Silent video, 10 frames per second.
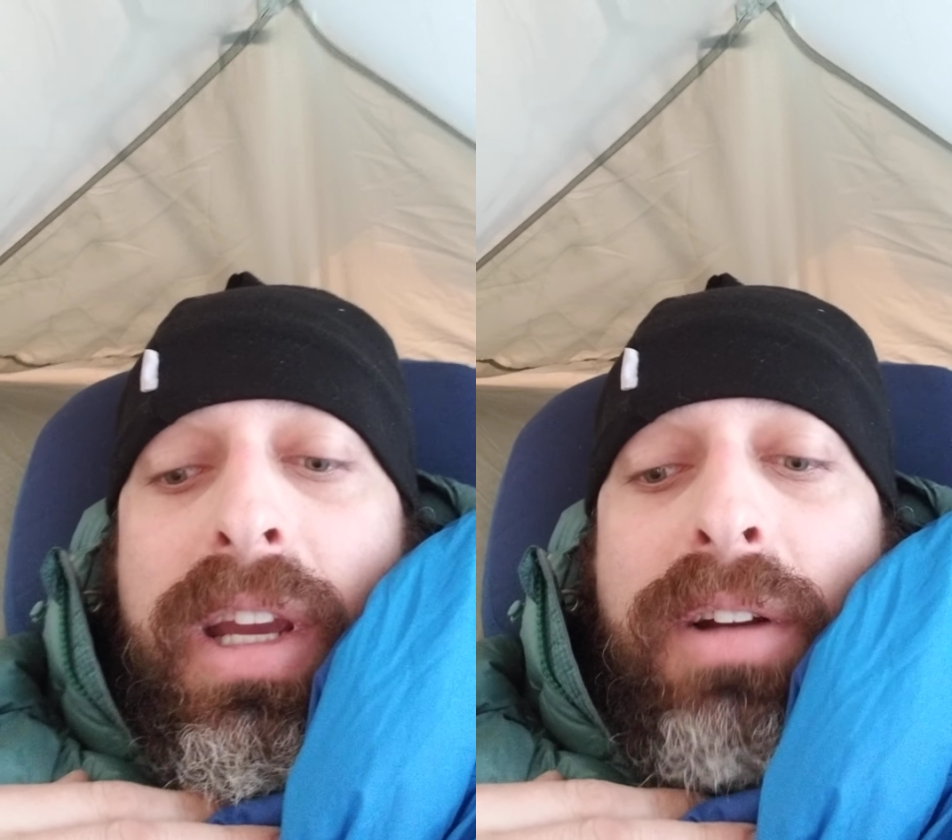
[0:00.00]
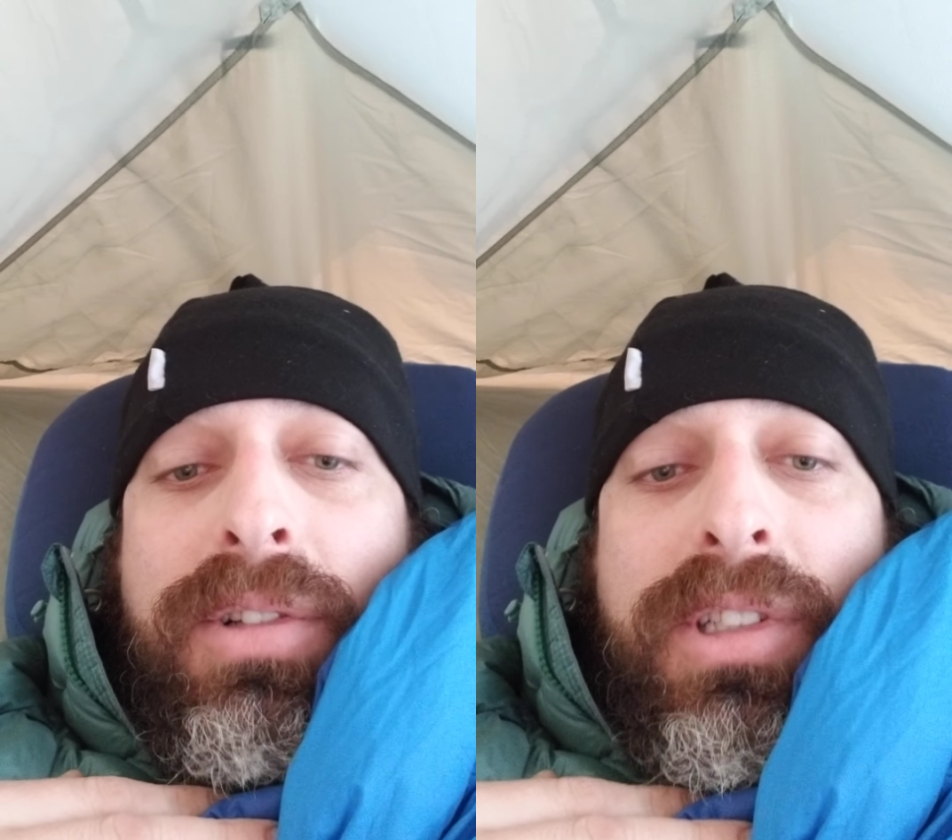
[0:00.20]

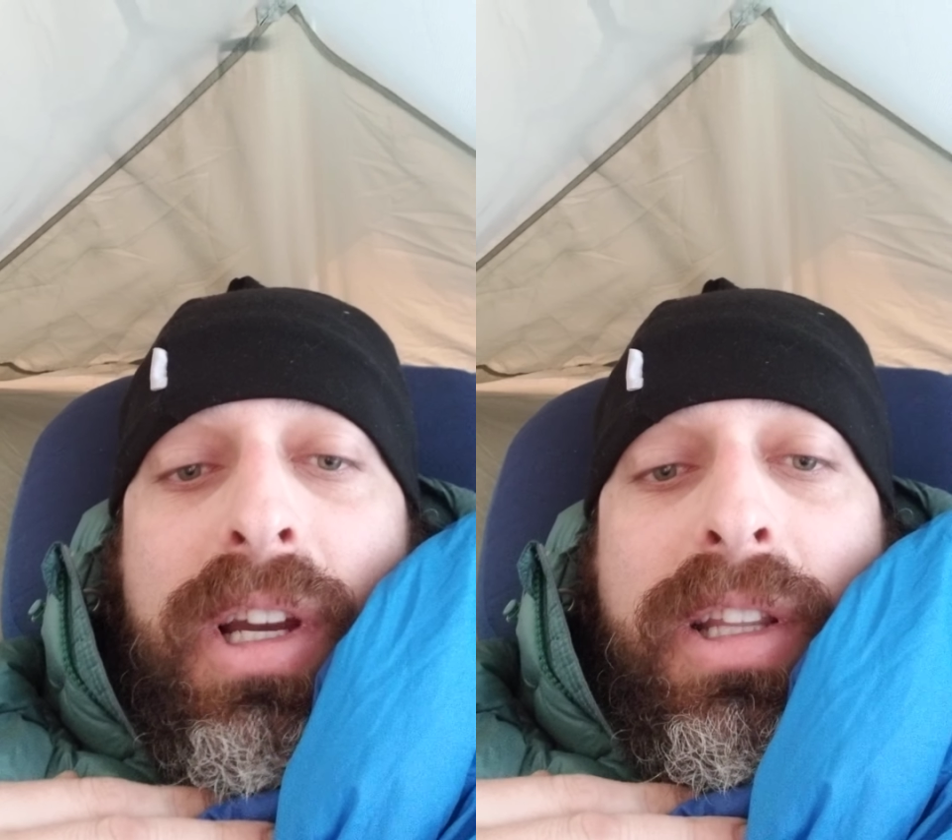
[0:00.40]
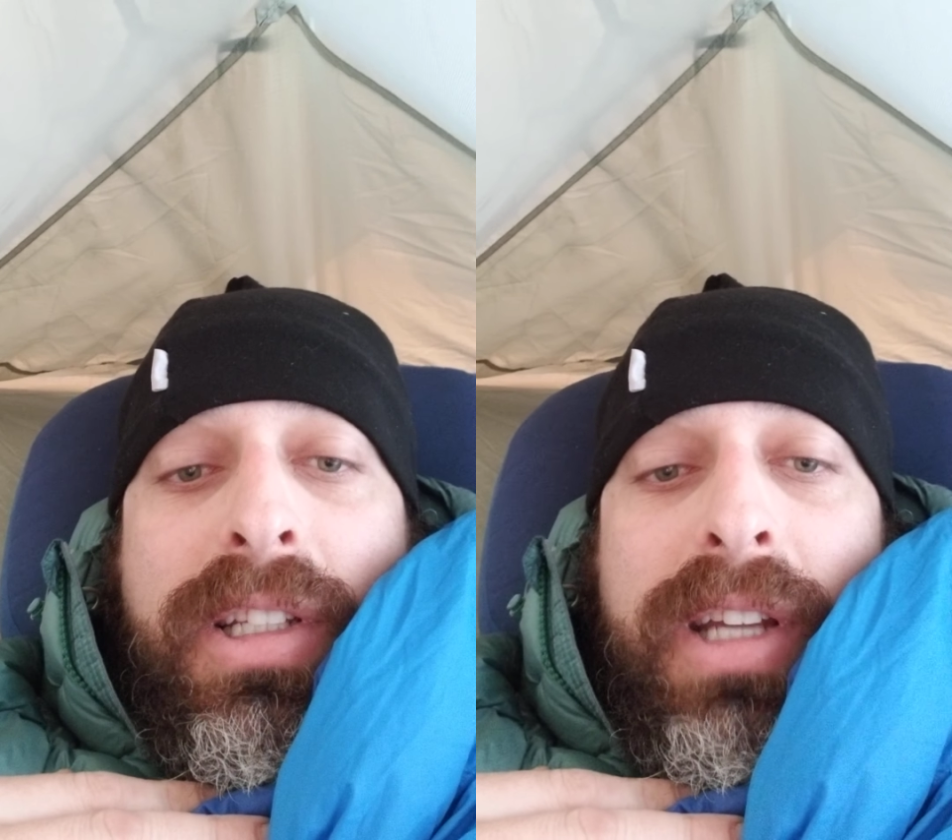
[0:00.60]

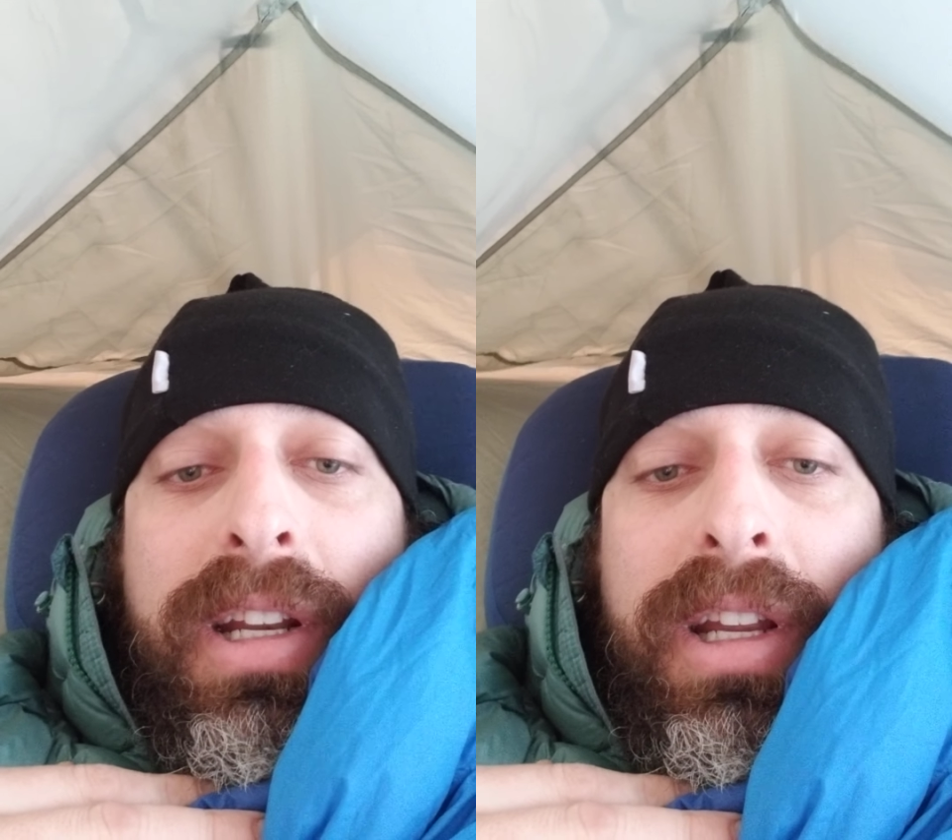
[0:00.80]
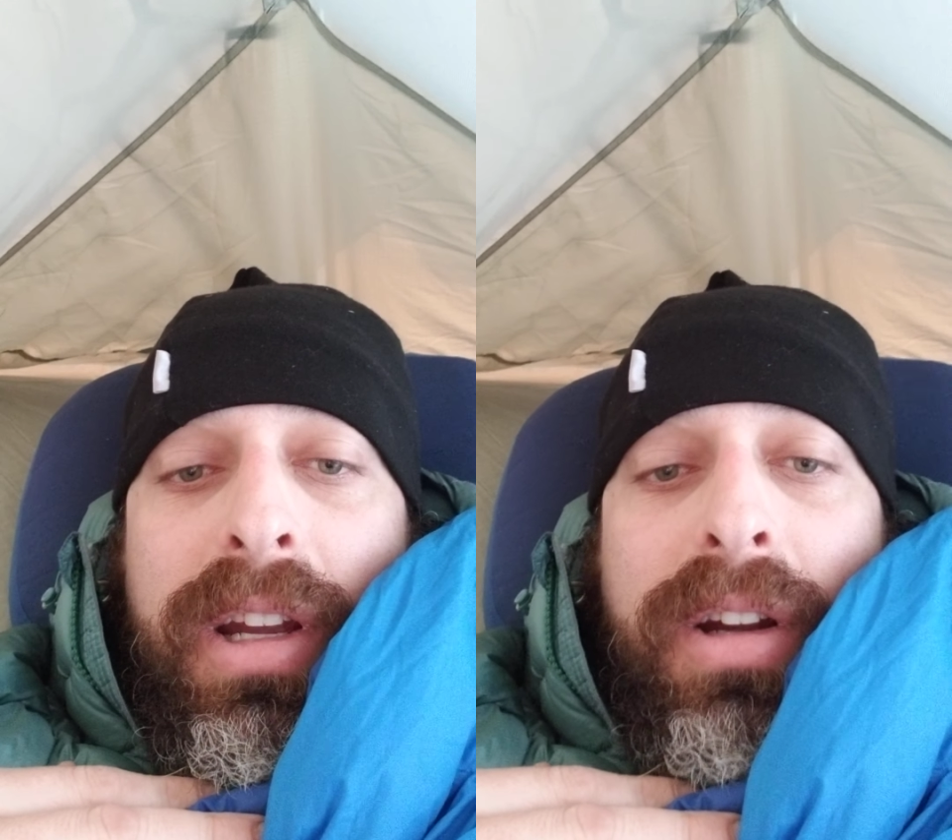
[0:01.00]
outside the
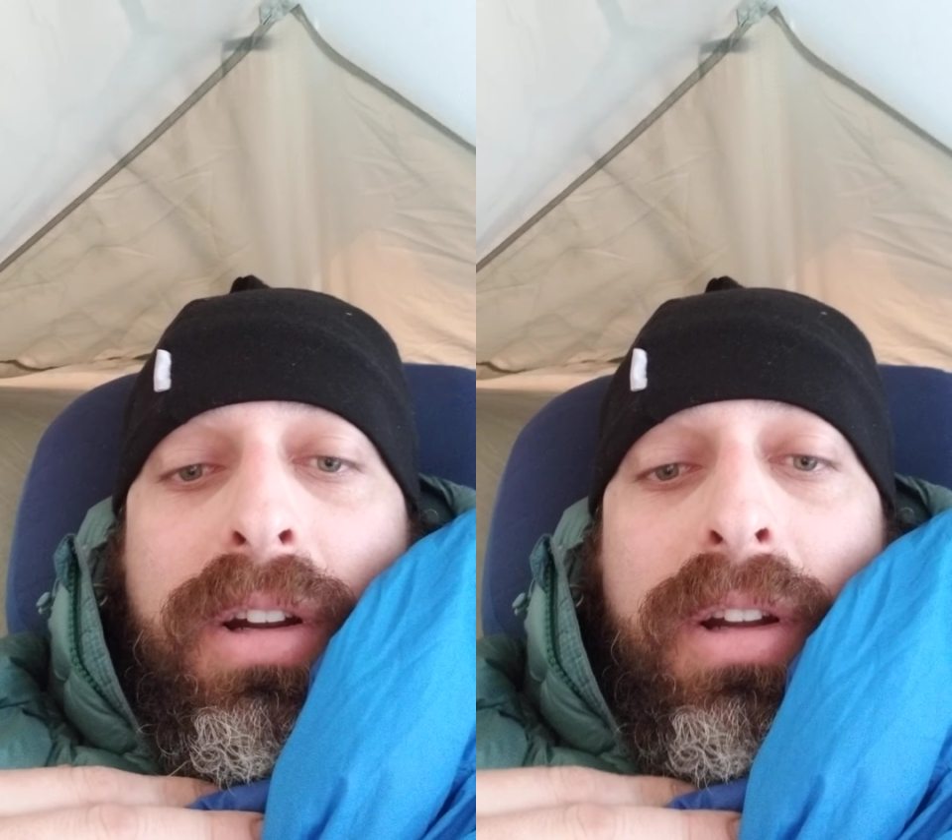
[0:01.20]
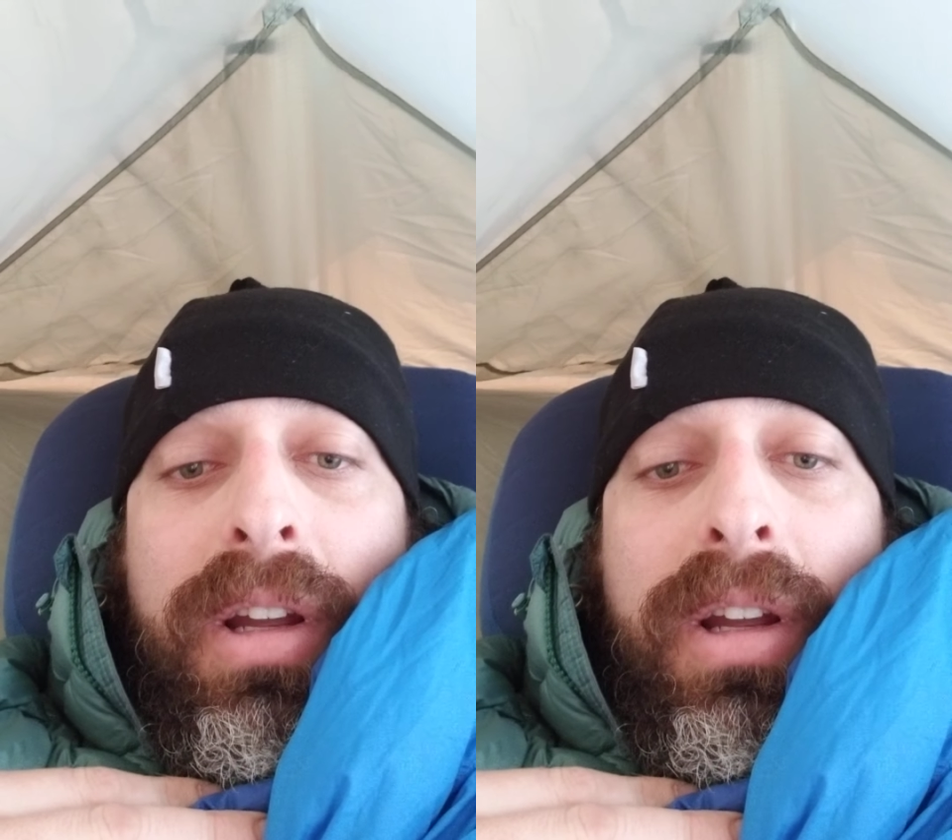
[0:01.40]
tent here,